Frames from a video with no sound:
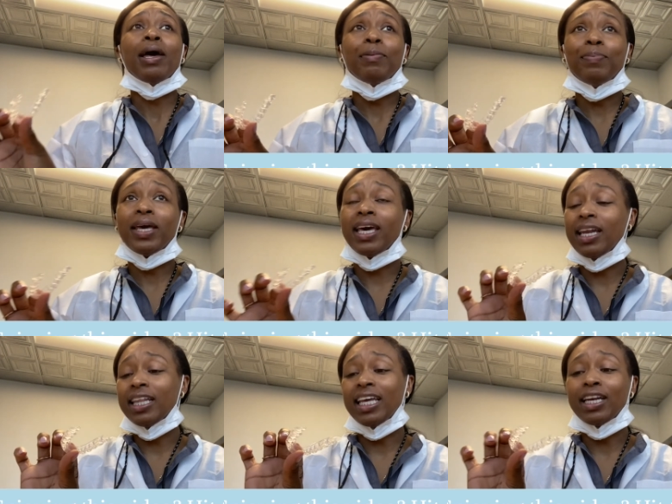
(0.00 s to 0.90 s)
bent
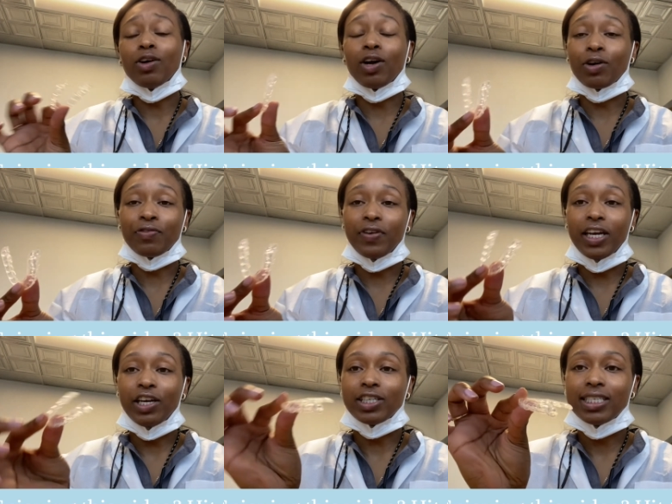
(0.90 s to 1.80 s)
and then no longer
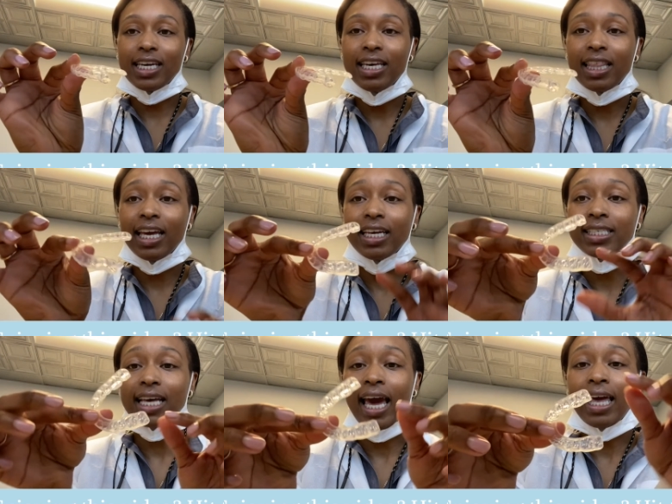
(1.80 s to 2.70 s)
fitting your teeth. It
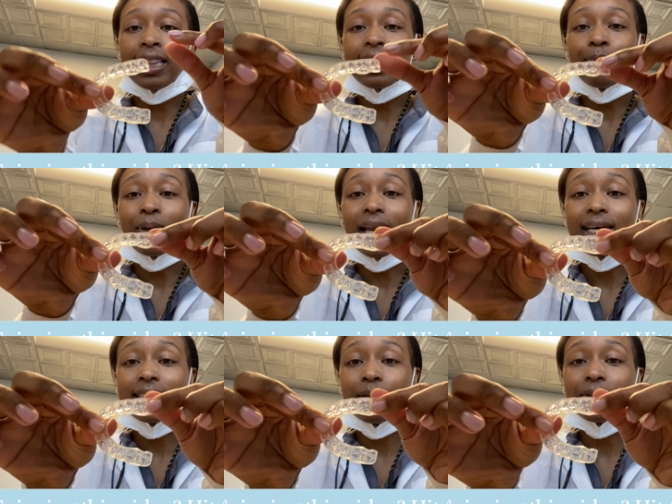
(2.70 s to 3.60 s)
is a
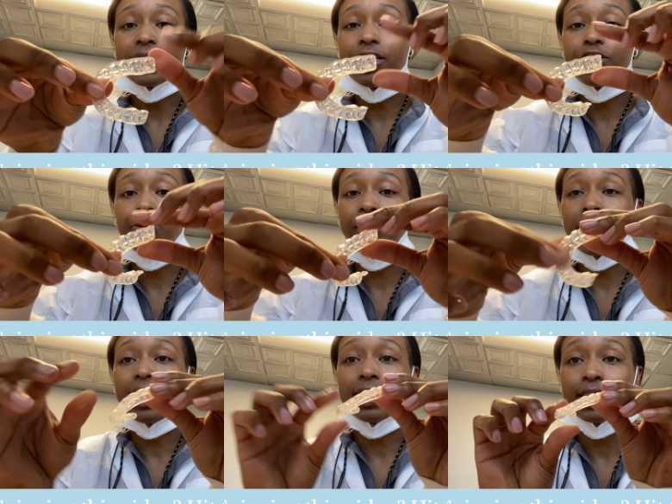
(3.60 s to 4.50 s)
plastic material, but
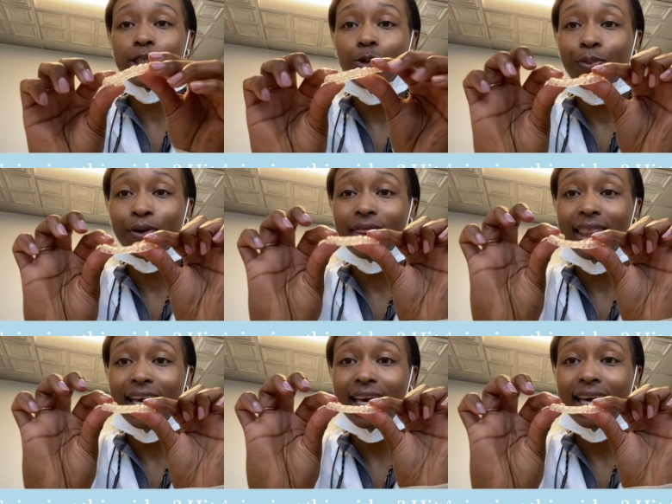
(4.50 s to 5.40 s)
it is super
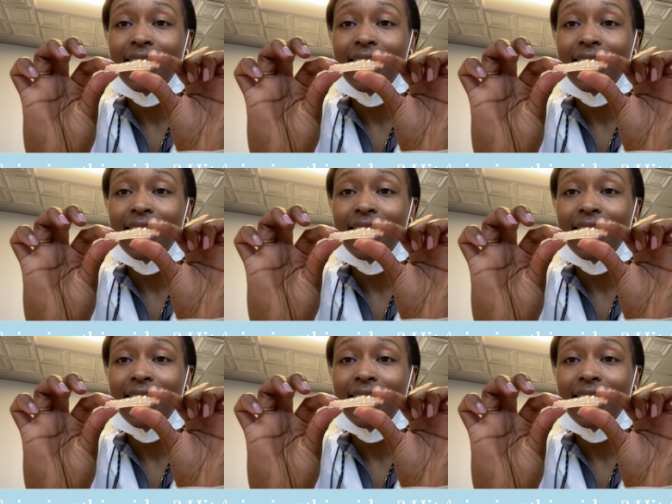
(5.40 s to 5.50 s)
thick.